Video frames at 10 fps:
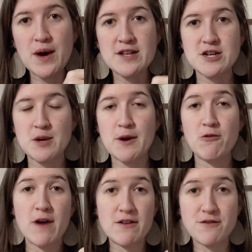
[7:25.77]
I talk
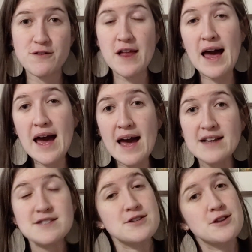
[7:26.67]
about red
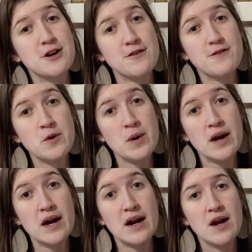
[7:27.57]
flags to look
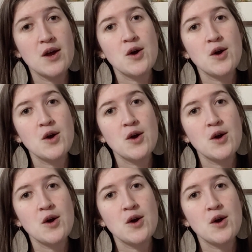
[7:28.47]
for